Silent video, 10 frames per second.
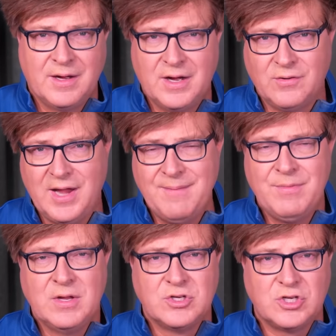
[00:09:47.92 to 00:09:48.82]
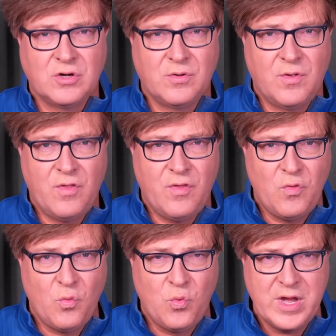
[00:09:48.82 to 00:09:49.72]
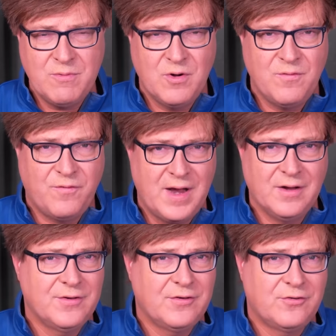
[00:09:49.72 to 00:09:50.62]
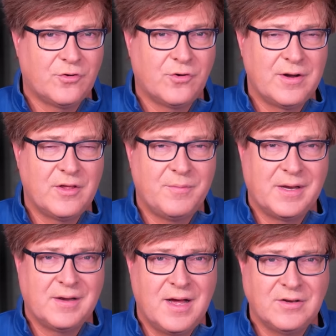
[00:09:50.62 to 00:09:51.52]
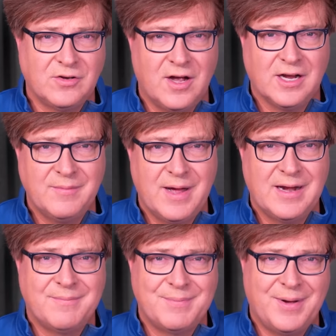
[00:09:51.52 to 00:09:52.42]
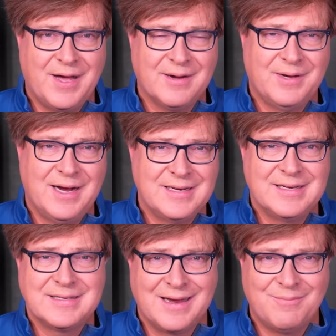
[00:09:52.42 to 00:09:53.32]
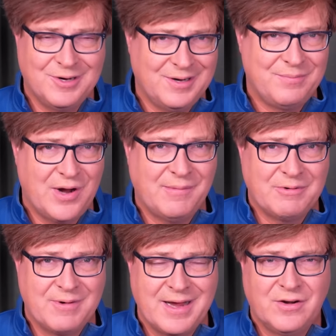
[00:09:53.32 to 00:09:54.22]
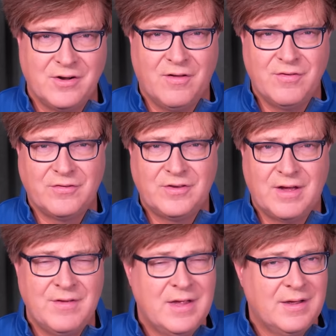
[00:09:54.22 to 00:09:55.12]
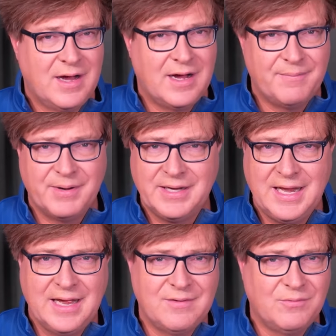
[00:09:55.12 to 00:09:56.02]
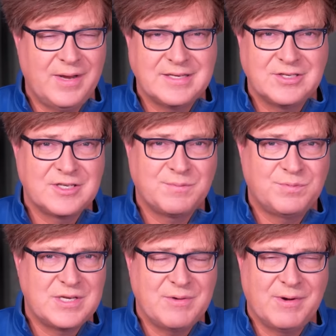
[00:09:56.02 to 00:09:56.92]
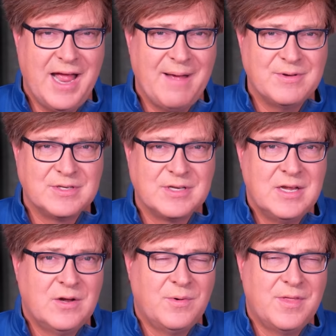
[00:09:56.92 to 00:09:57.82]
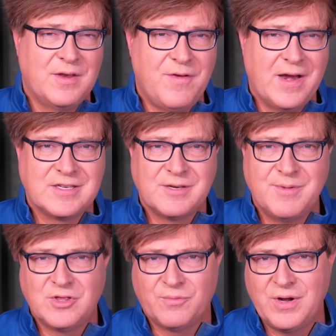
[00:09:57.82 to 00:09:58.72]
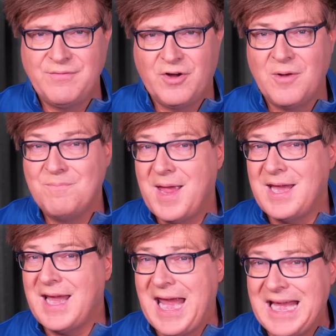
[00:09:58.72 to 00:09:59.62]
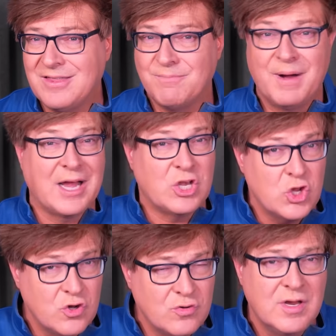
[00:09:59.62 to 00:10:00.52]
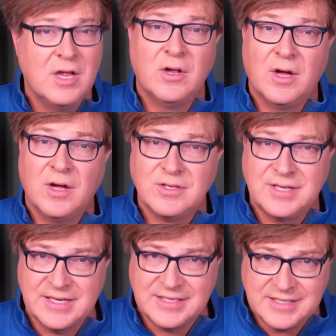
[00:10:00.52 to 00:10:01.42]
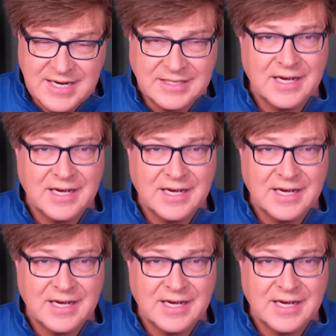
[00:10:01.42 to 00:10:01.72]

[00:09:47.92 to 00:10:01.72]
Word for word: Okay, so we will follow the story. There'll be a lot talking about it, but bottom line is I'm really probably right on all this stuff. Uh, but again, let's just see what happens when the defendants submit their brief on May eighth by noon, D C